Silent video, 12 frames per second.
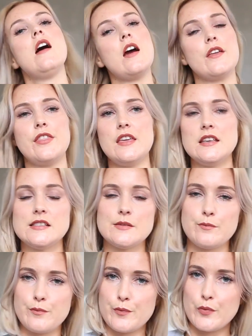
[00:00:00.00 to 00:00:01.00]
are
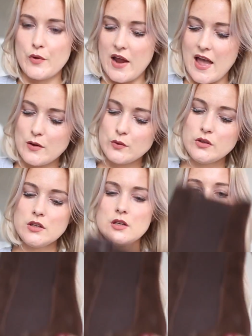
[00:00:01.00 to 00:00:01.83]
these brown